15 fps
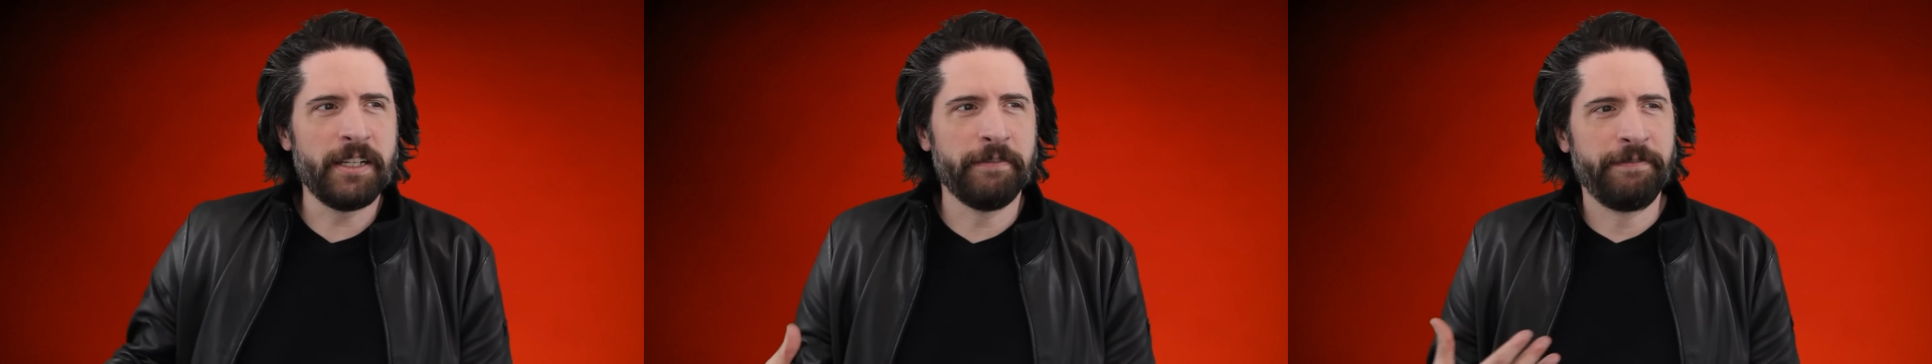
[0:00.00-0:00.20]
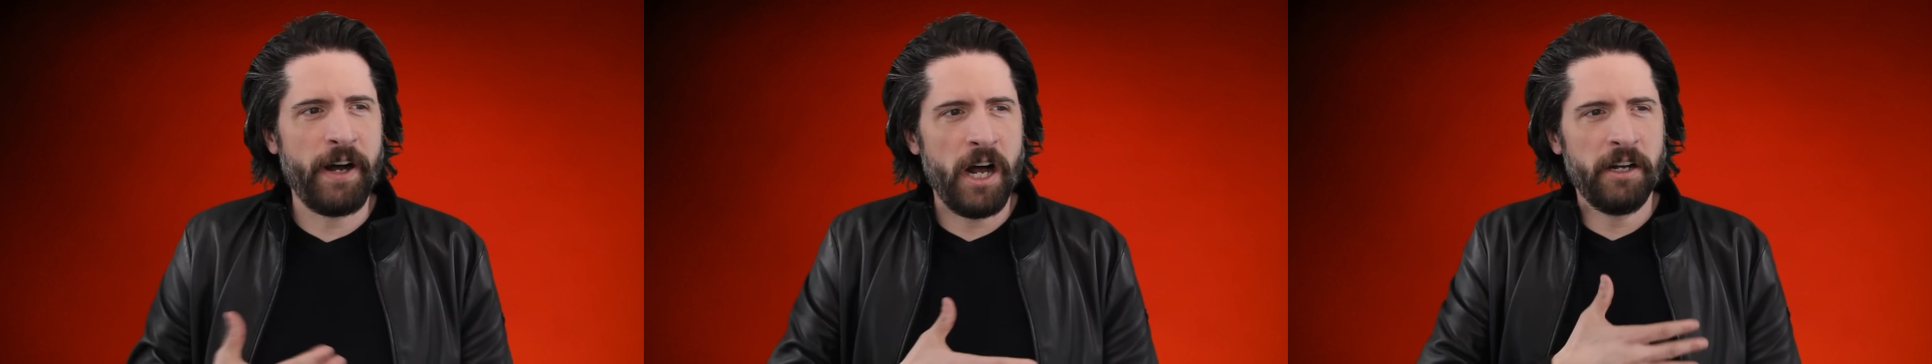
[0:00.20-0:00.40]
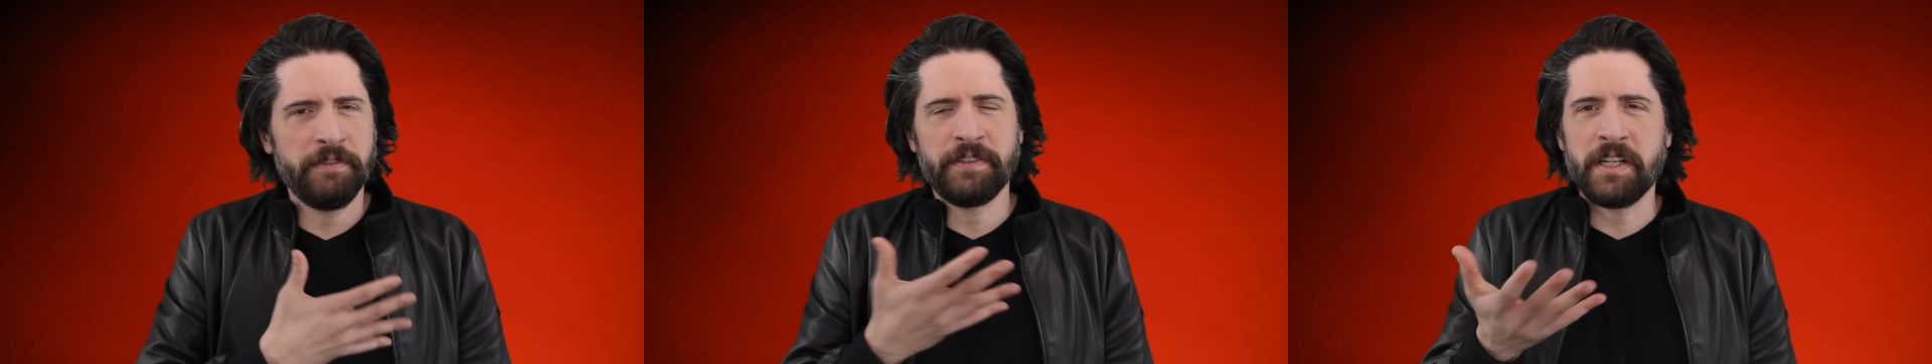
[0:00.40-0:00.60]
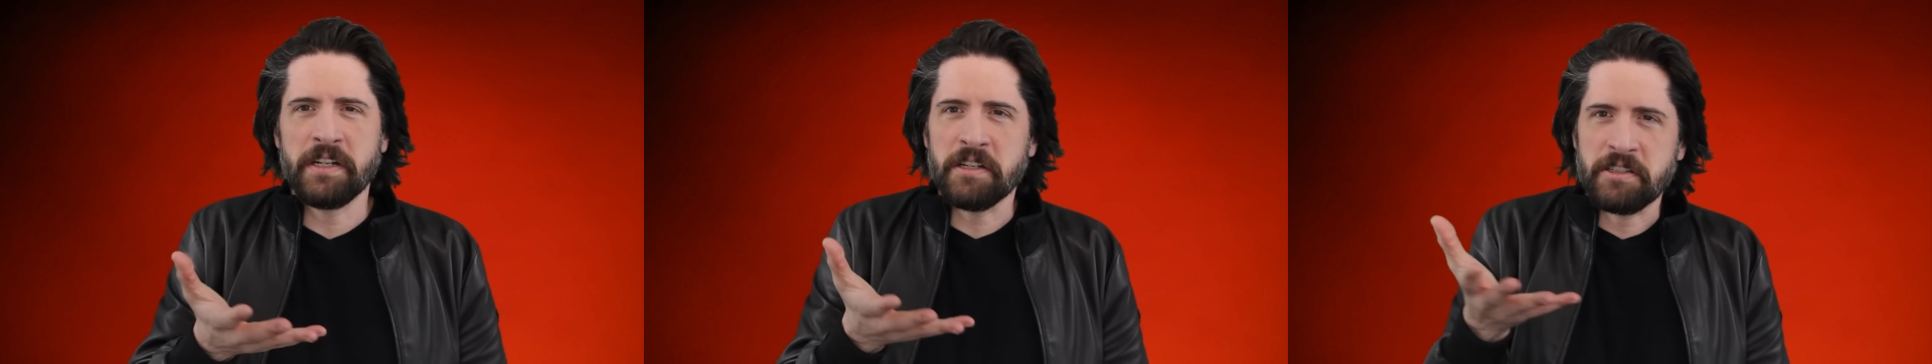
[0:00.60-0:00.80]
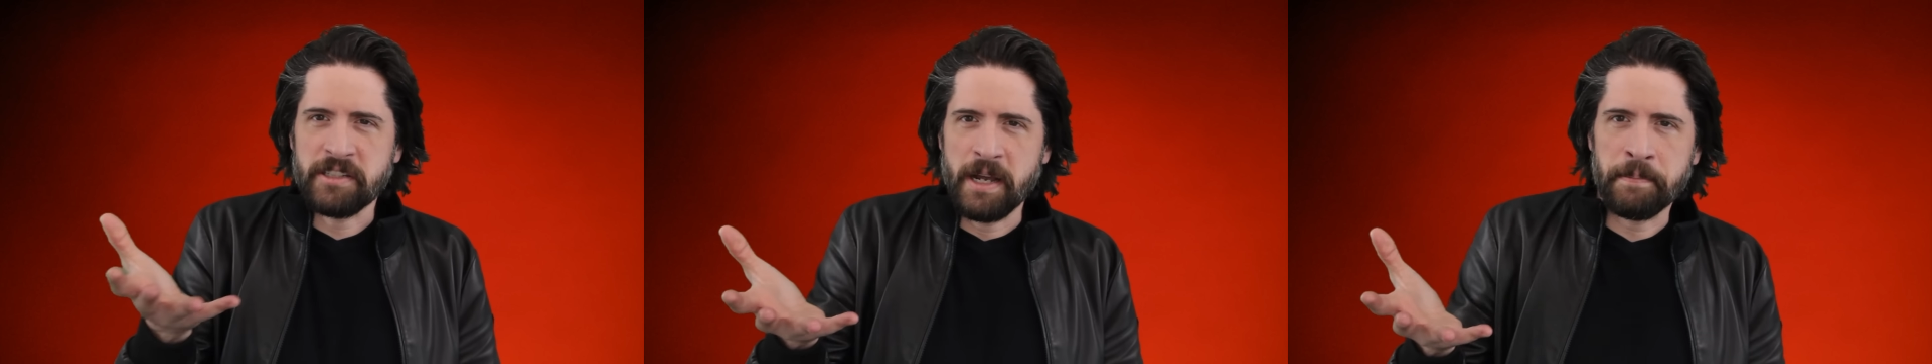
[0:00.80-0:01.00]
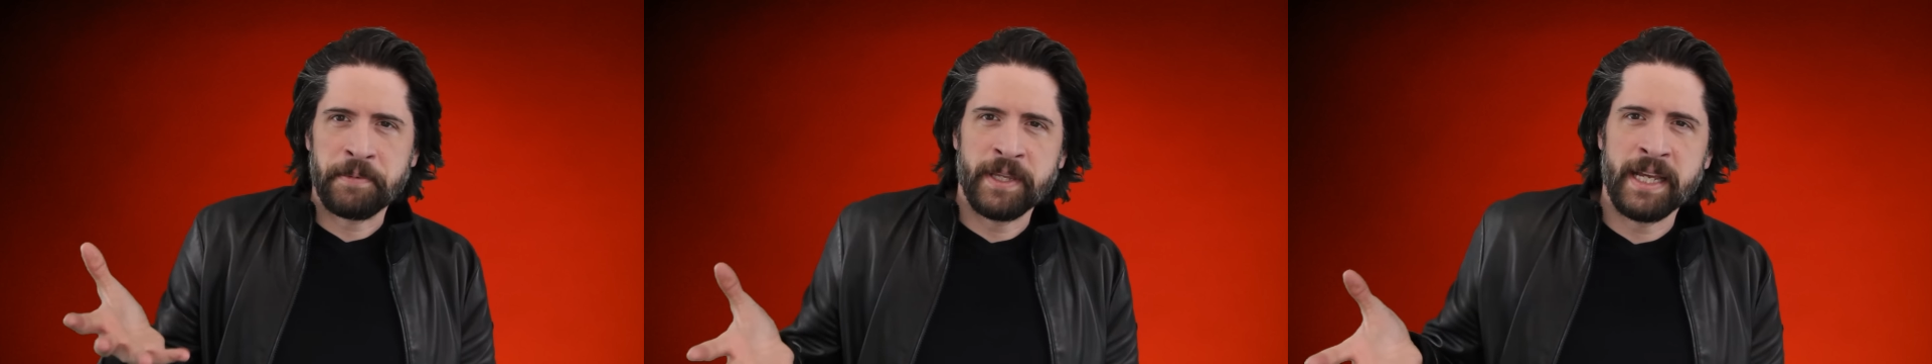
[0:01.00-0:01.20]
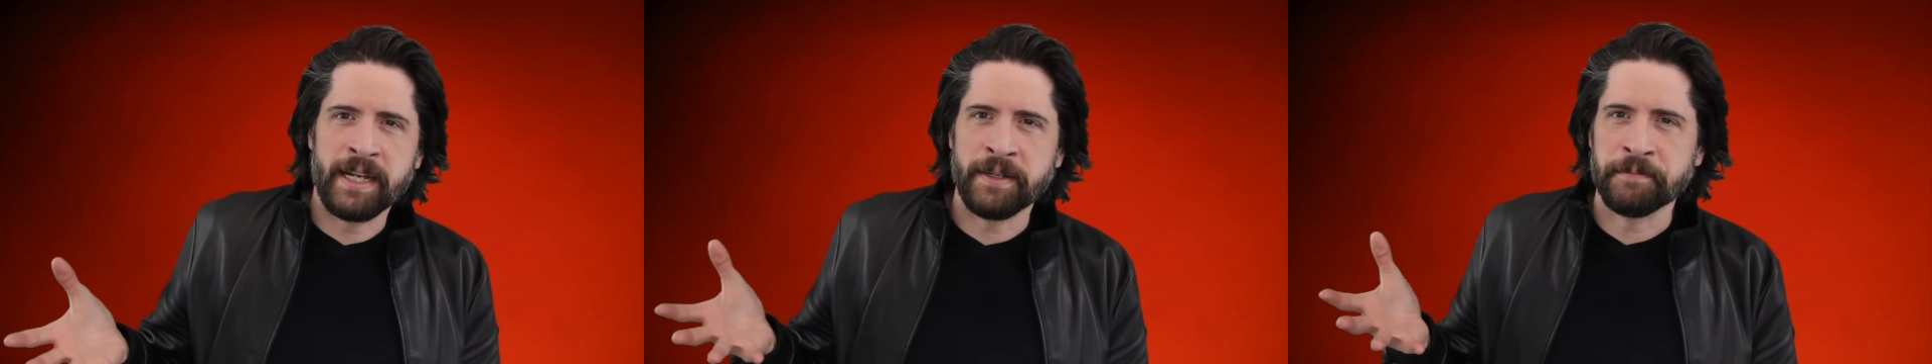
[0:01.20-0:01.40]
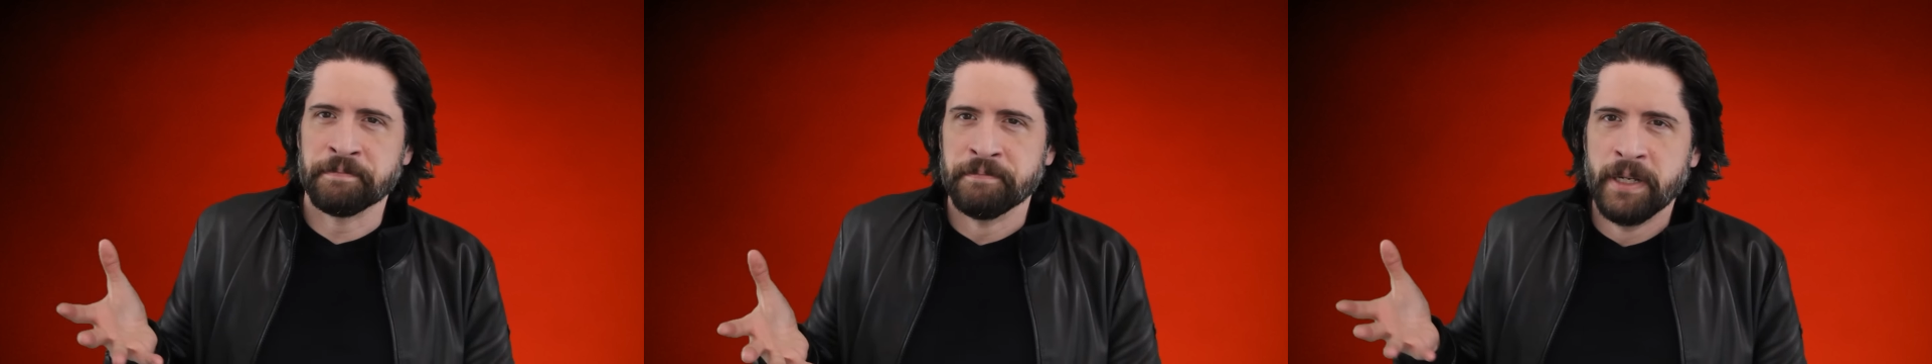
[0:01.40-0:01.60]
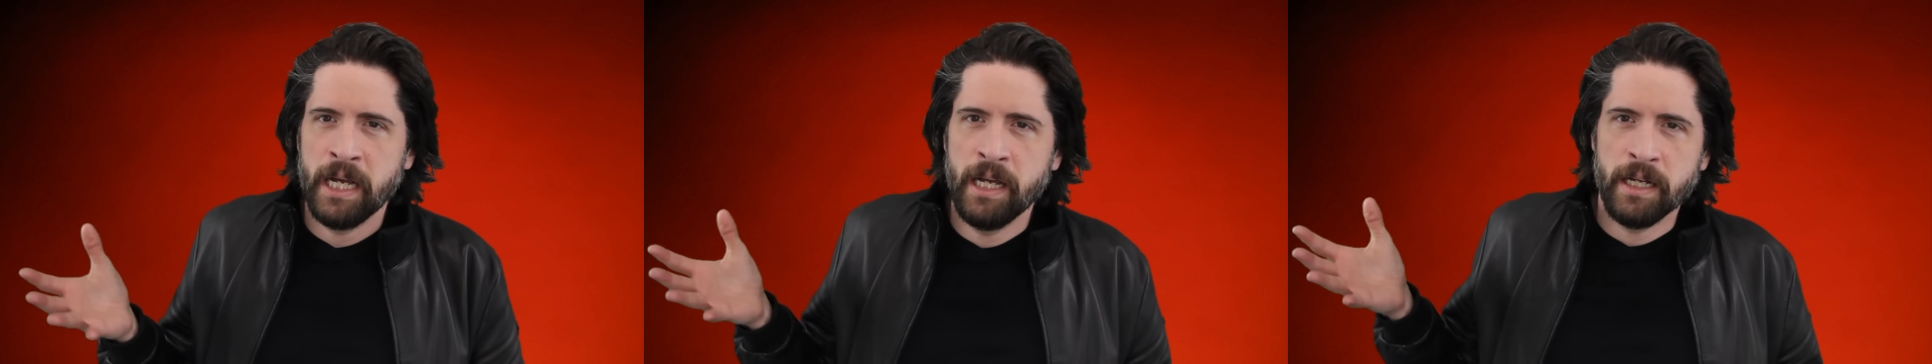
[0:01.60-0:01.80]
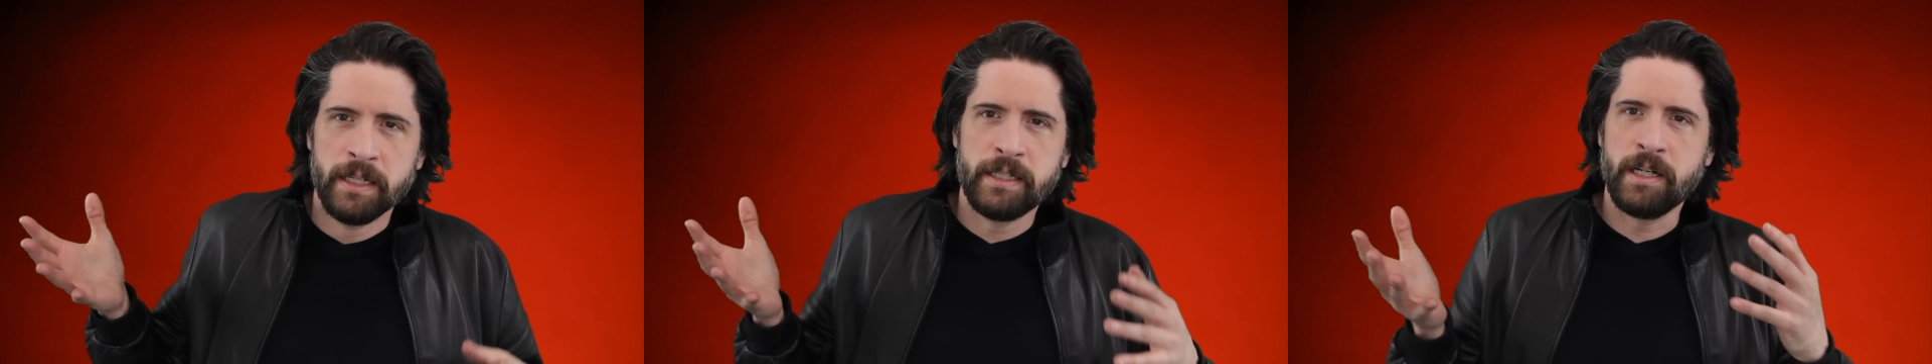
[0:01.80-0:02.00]
devolved into something
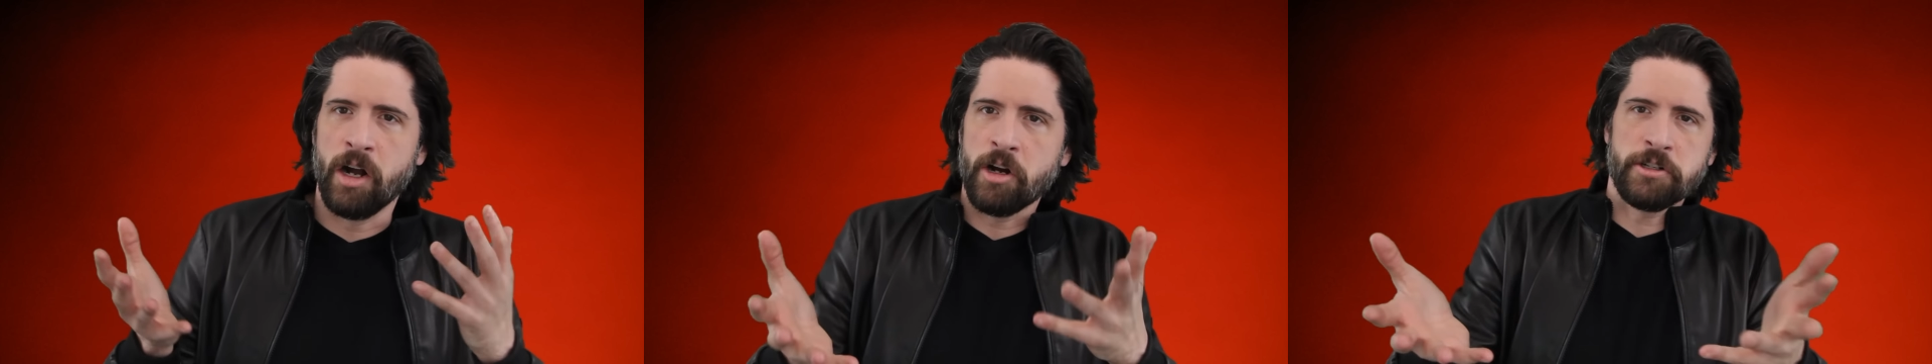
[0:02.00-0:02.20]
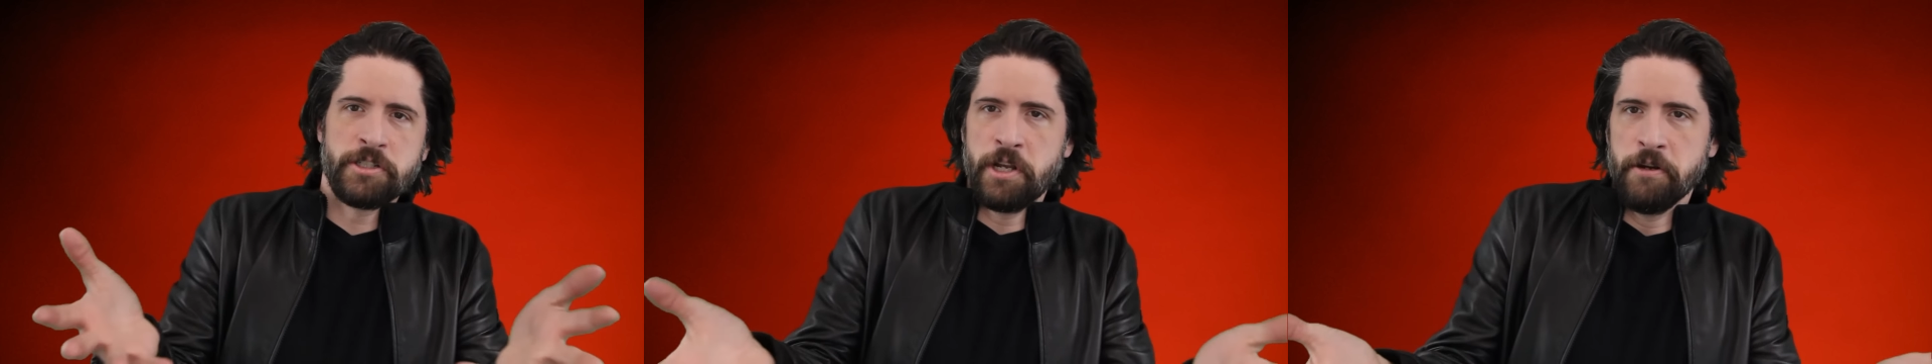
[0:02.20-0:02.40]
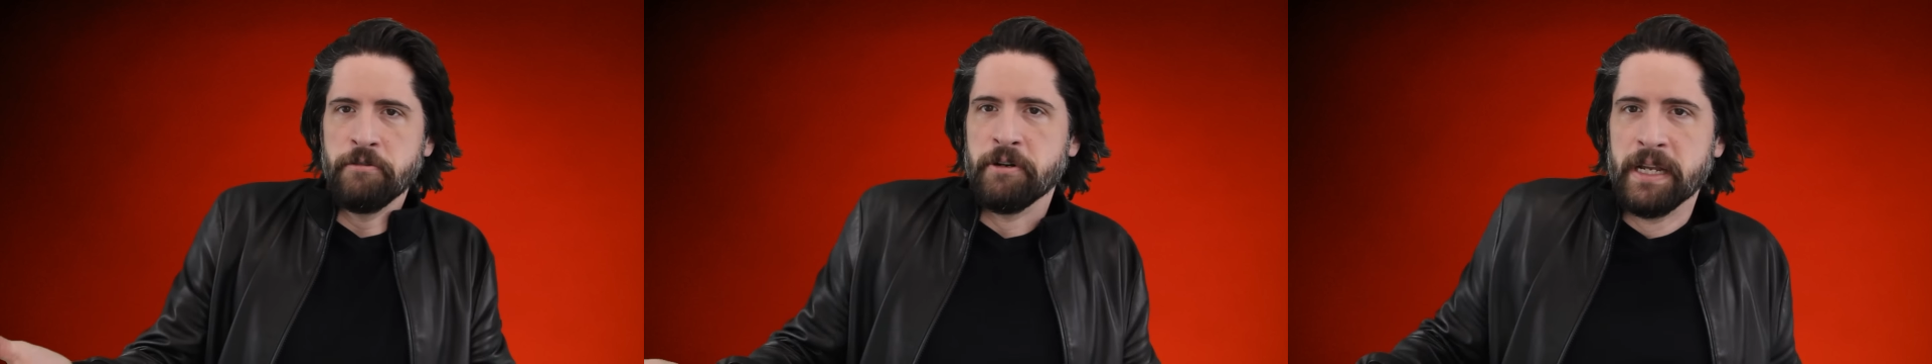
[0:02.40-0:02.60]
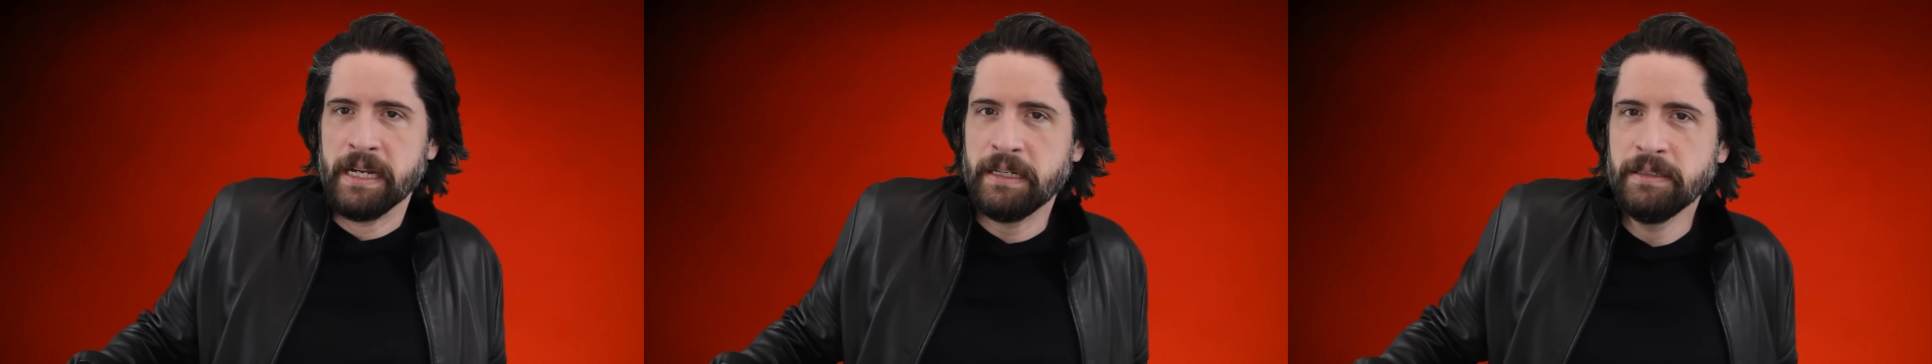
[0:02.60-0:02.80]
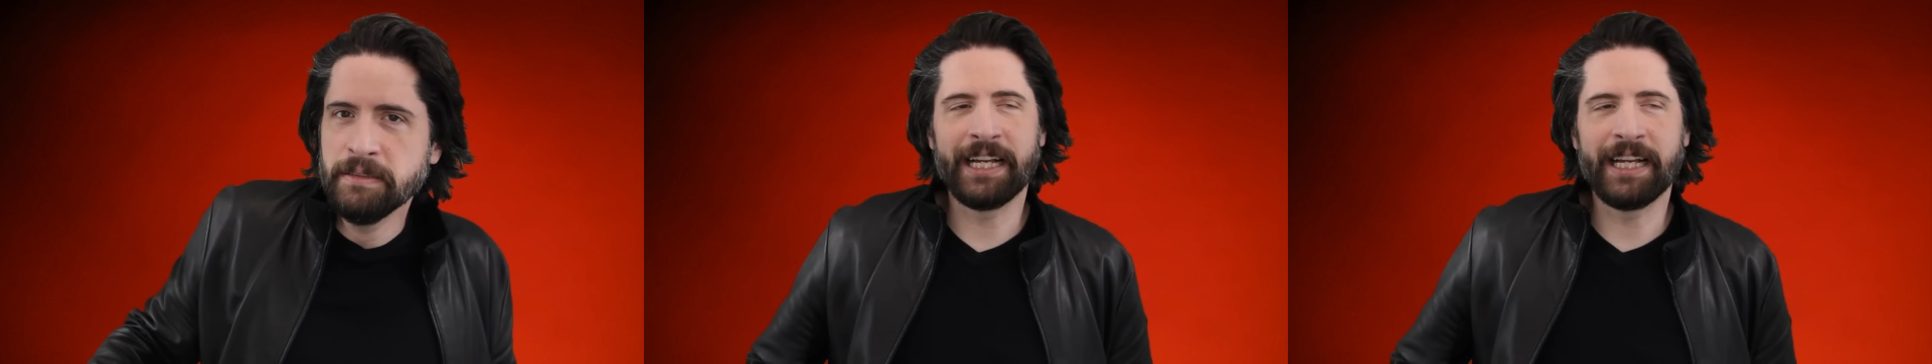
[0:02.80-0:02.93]
cartoony.